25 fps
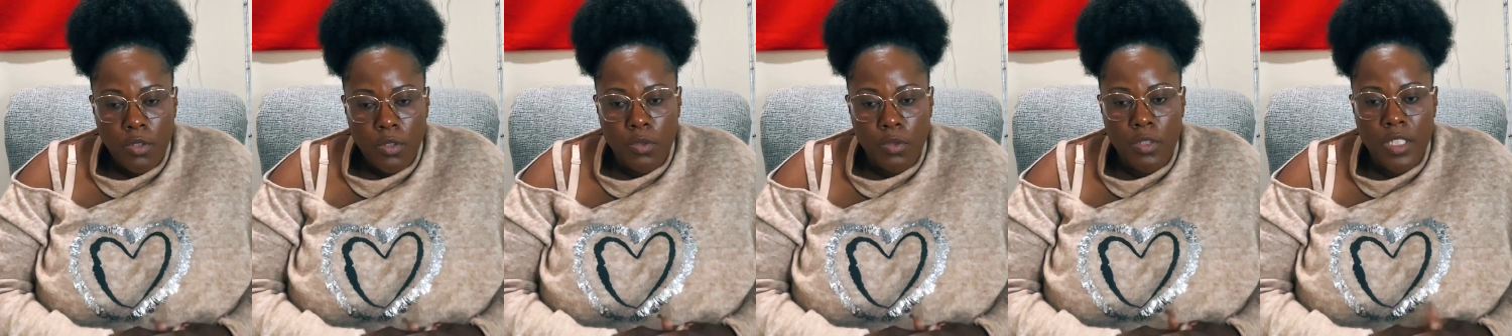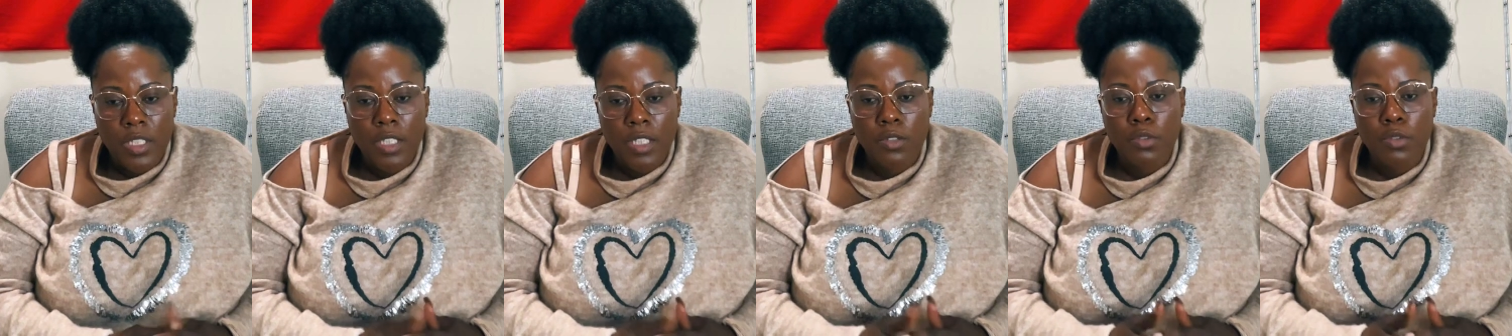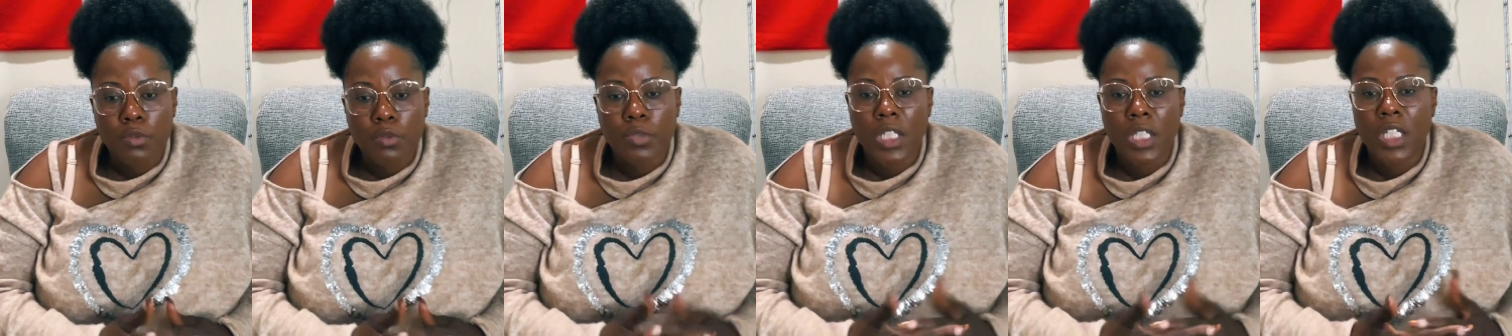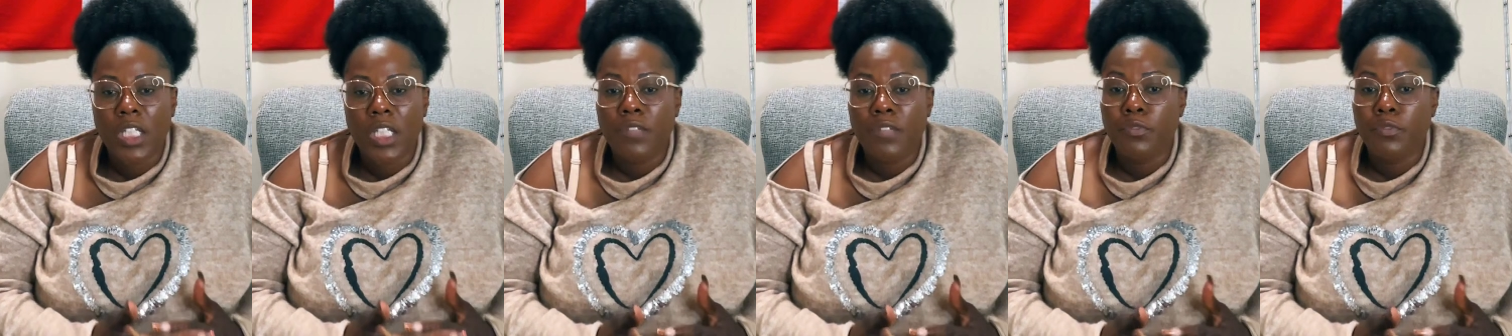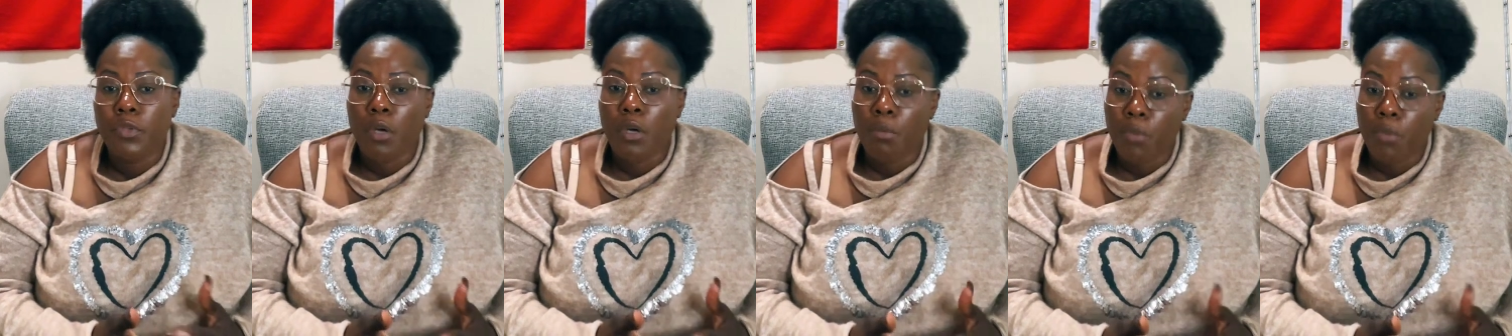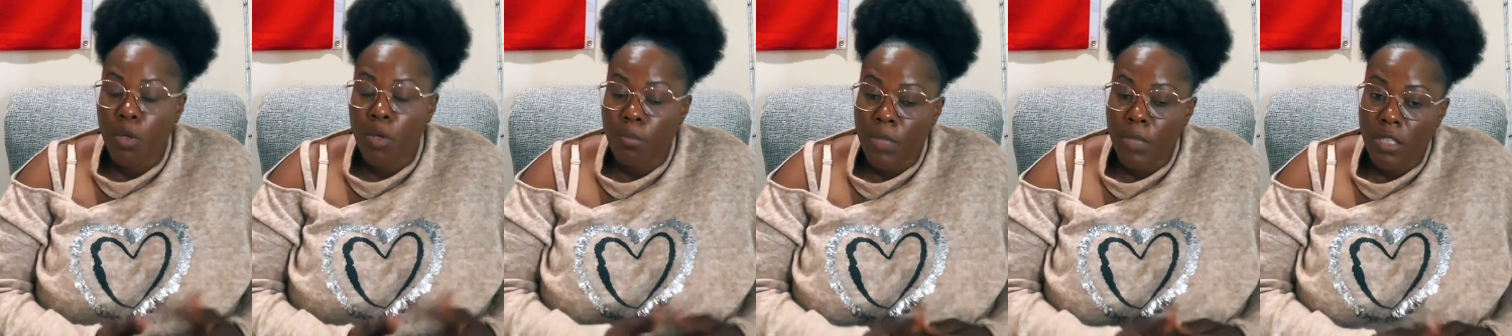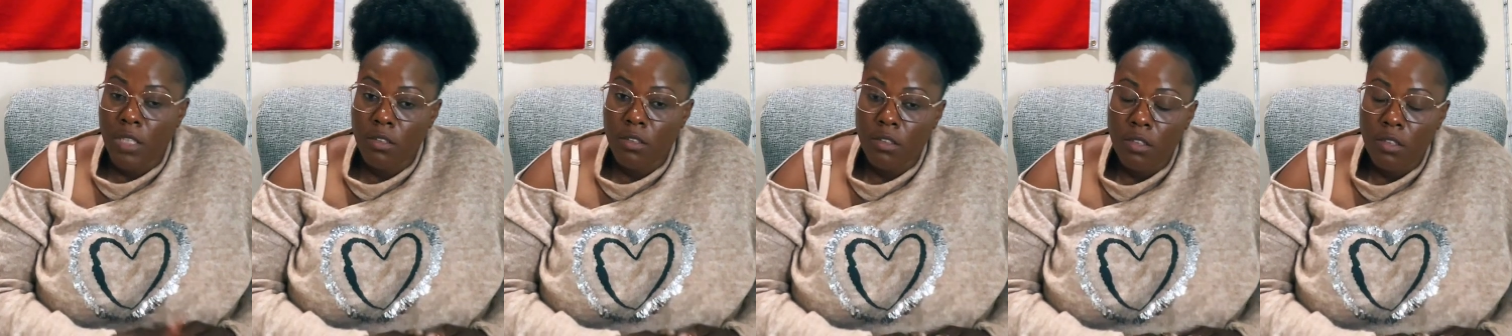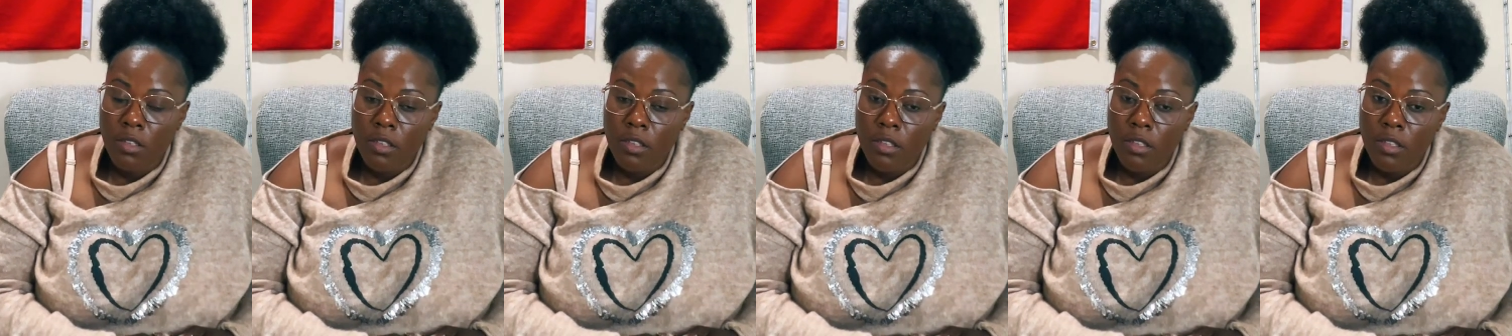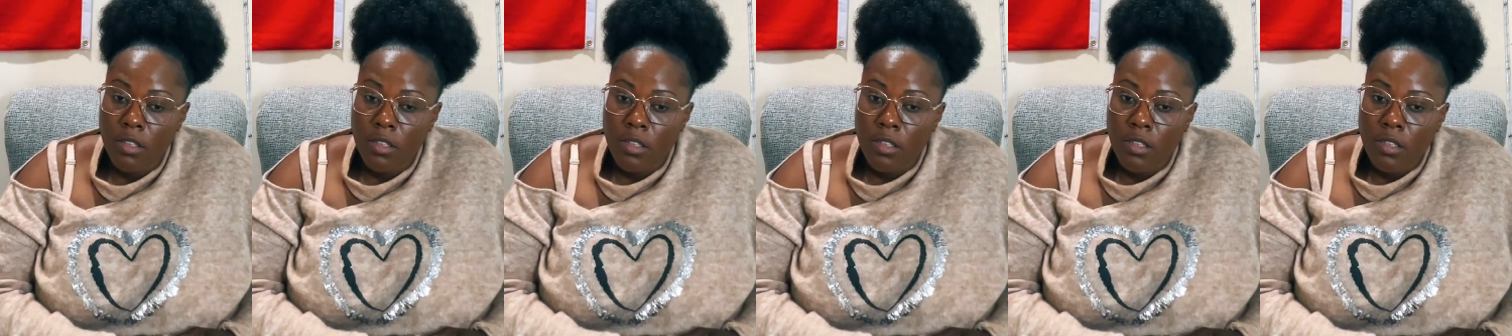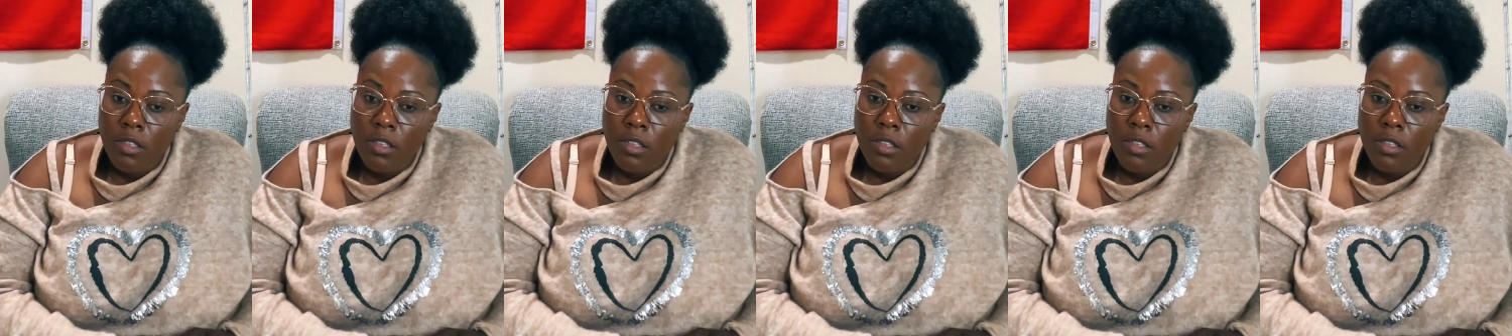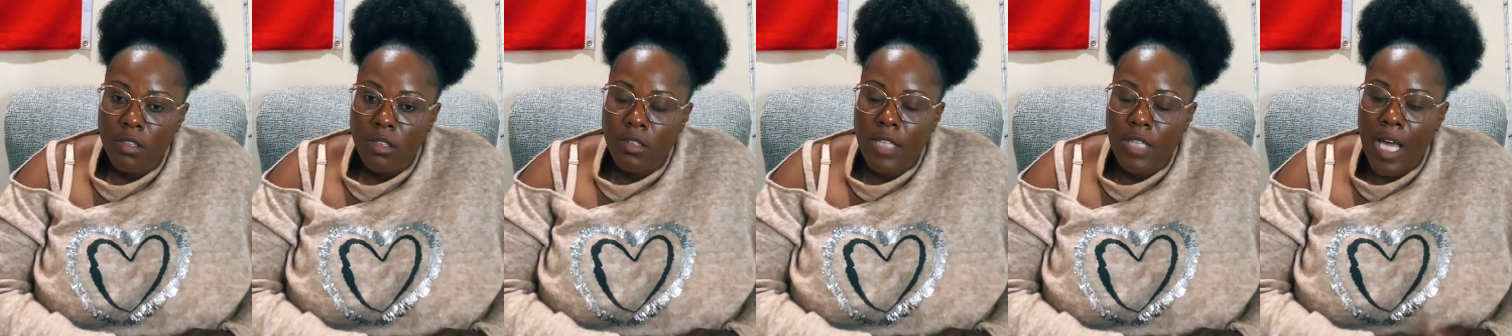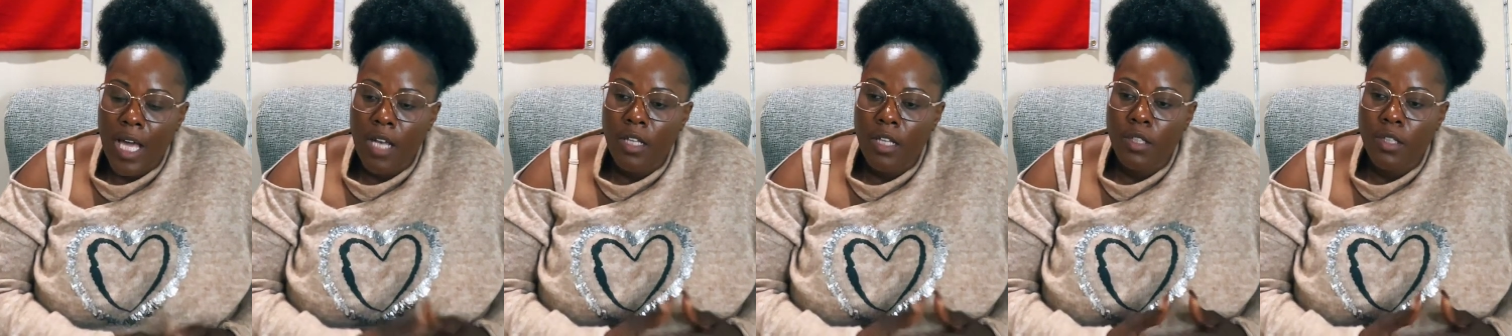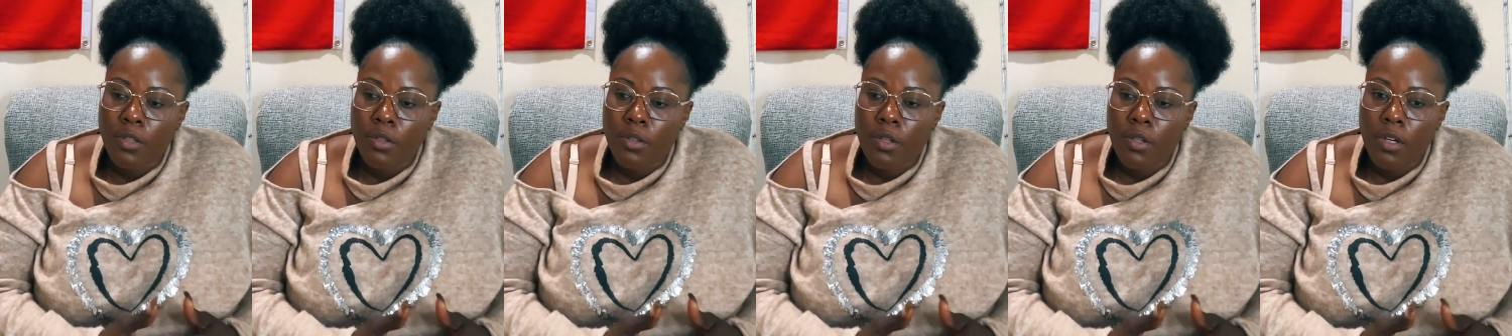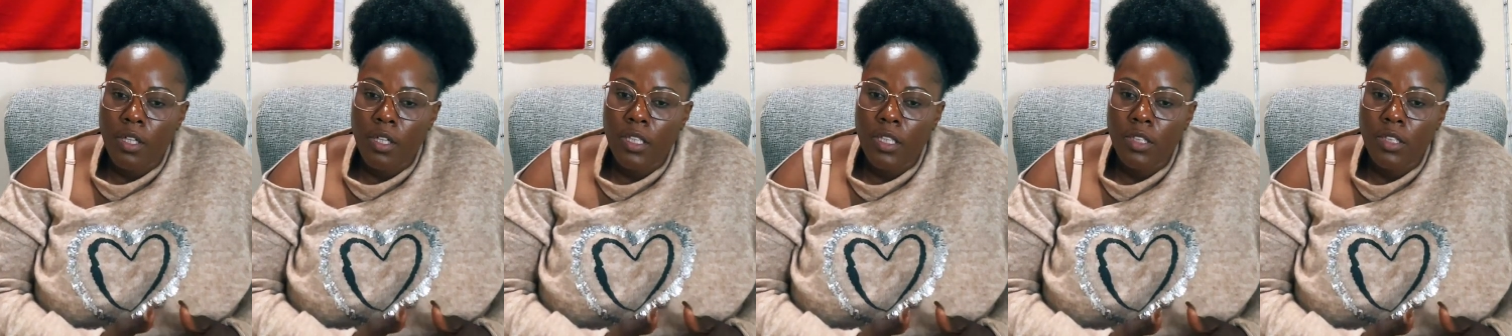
You tend to relive your moment. That little I girl.